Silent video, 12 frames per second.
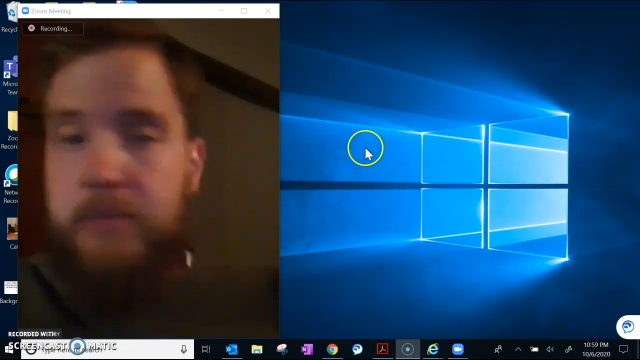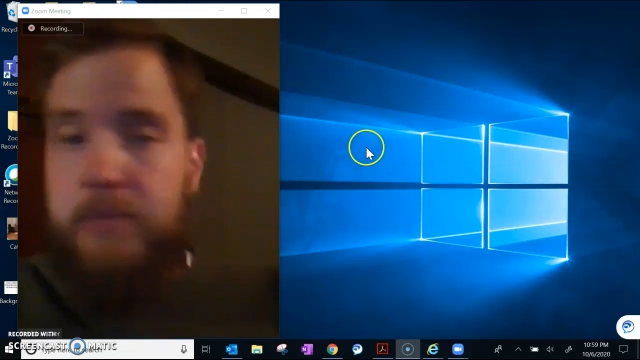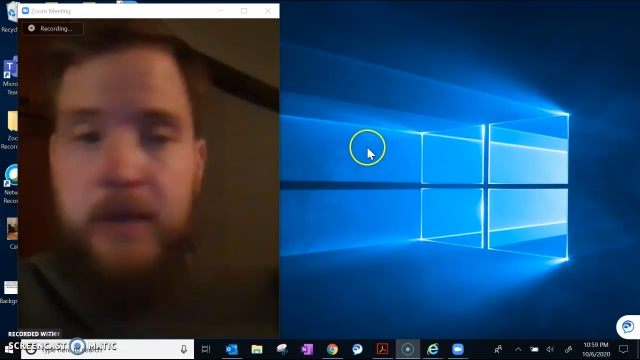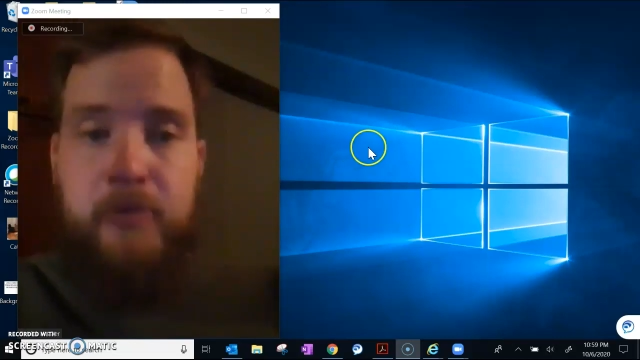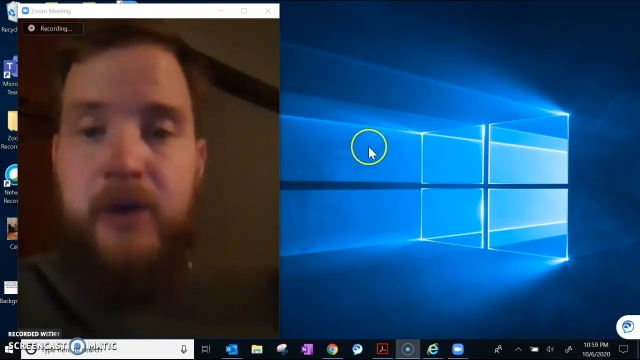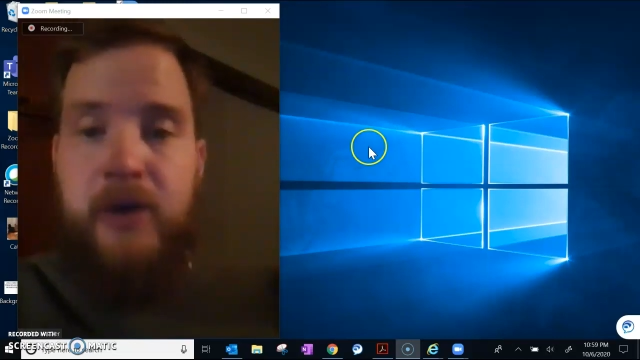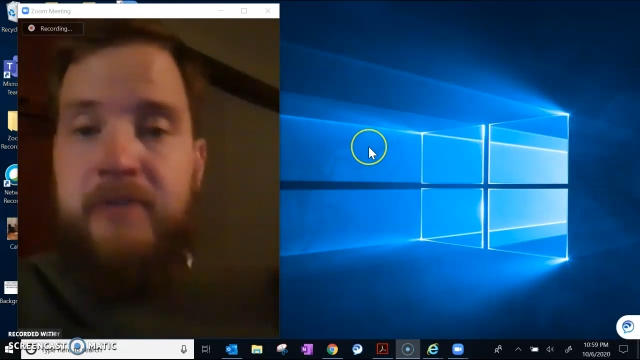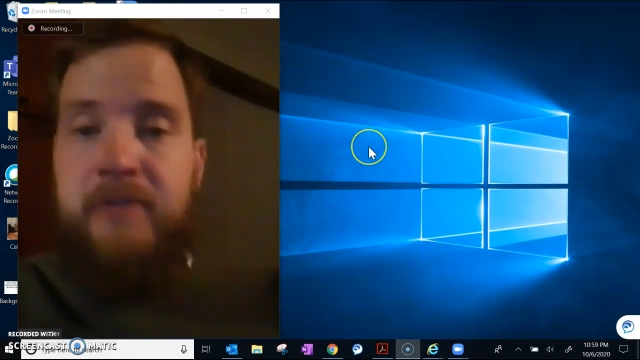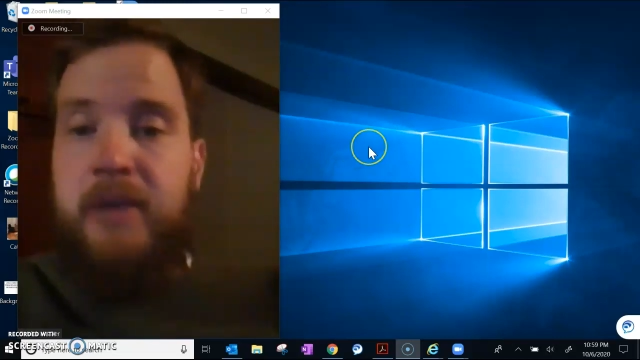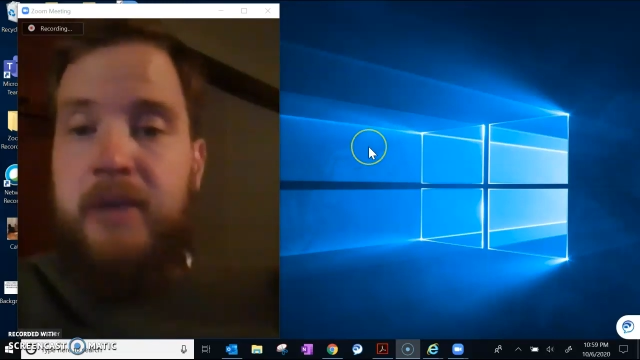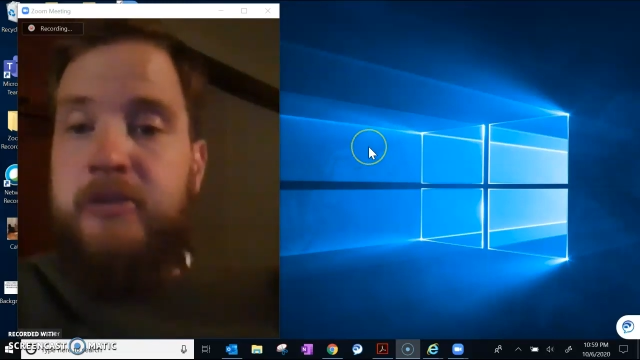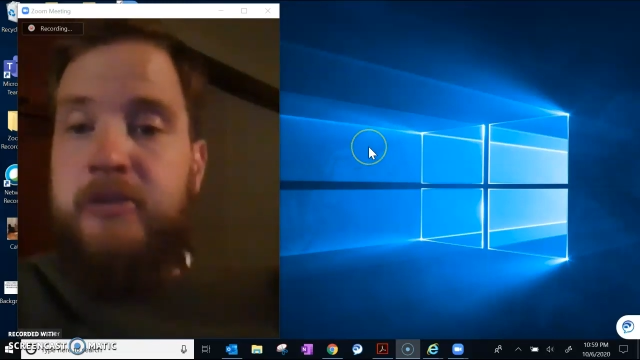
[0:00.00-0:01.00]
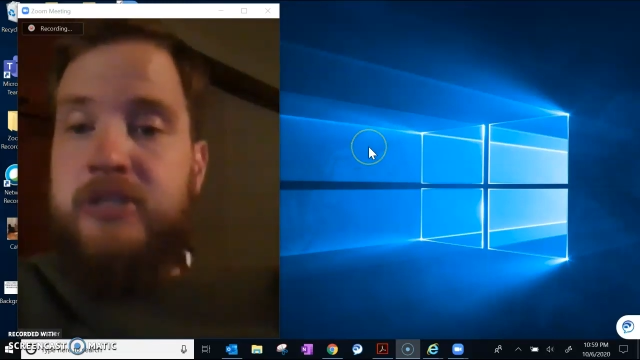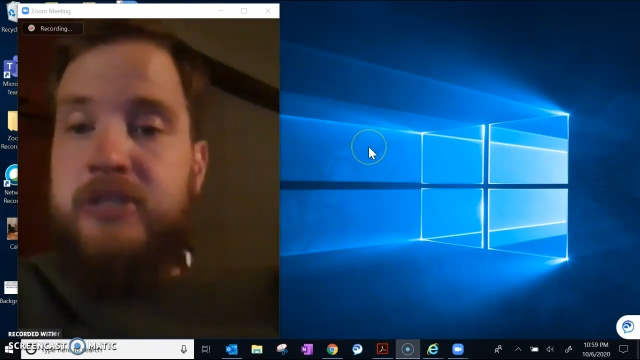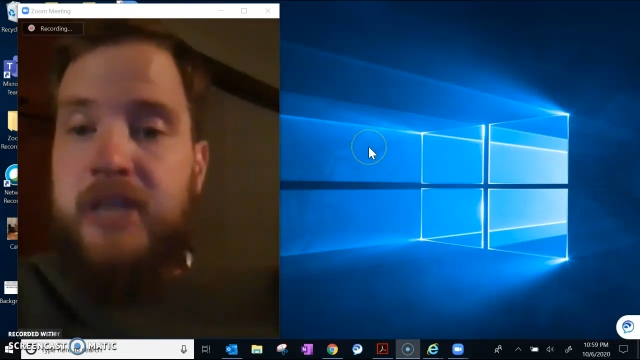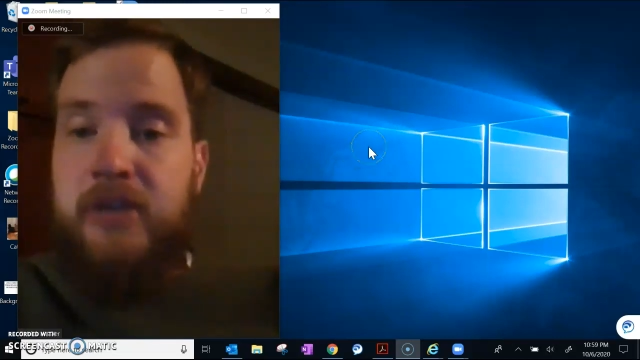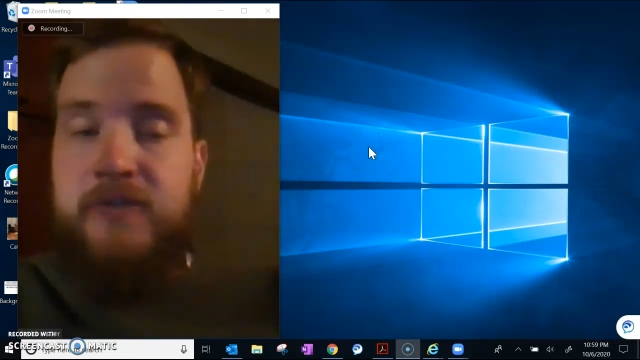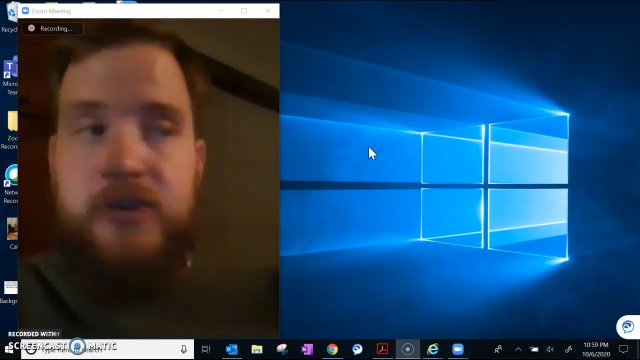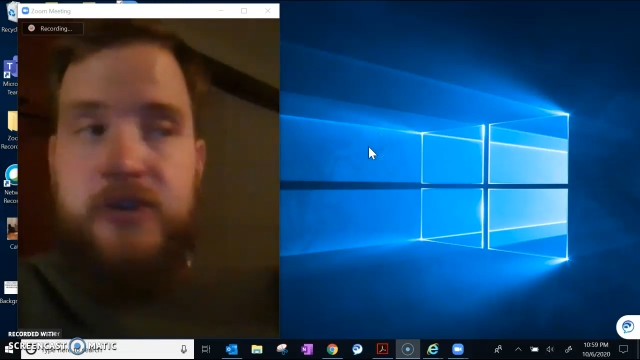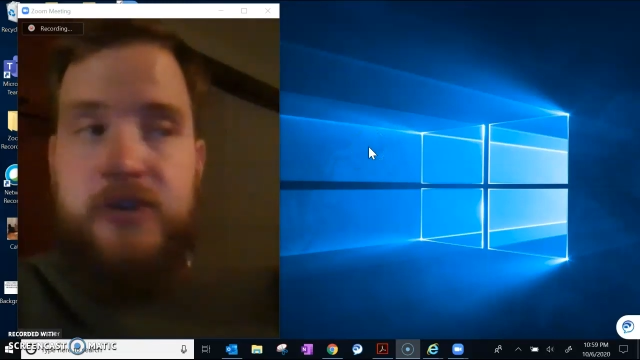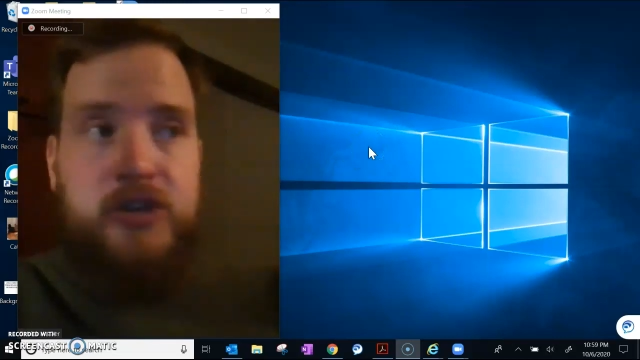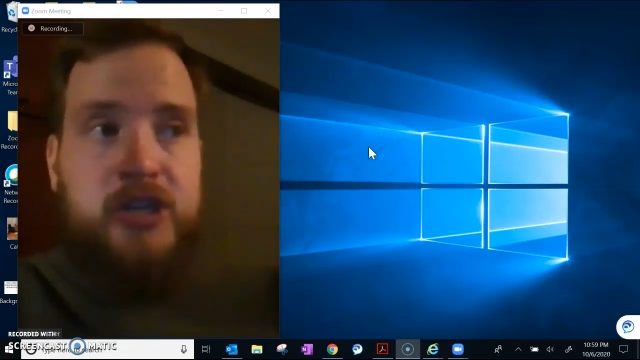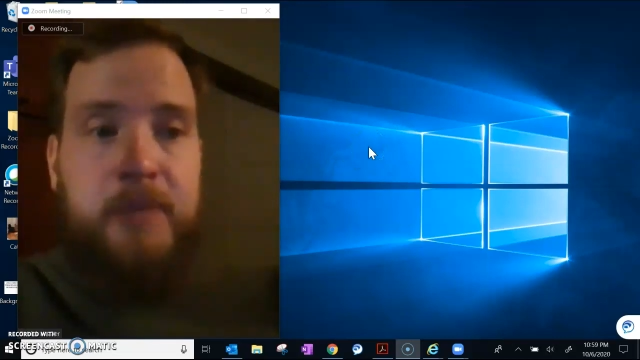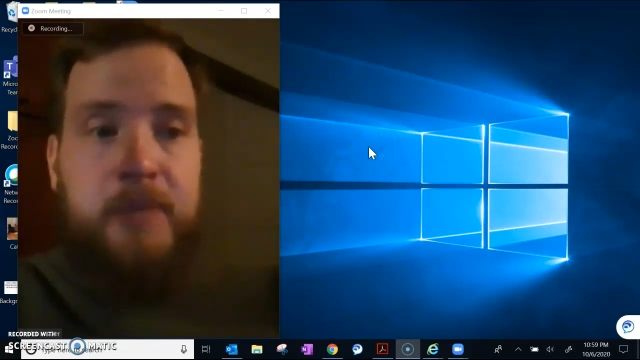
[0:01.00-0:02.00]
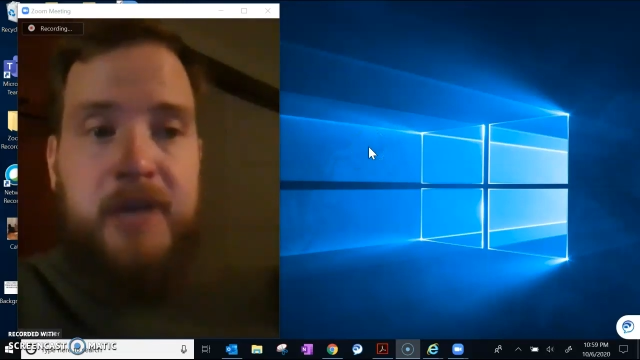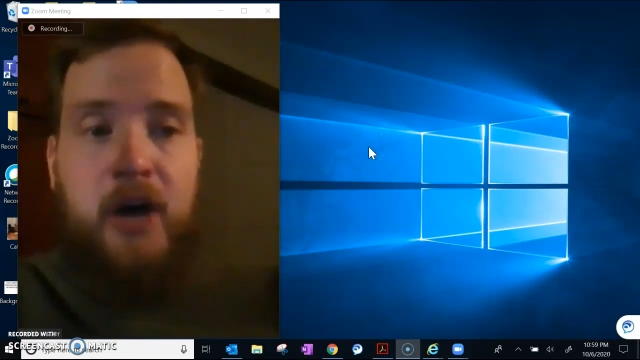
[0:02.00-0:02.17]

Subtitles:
Maybe you have images that you've searched up to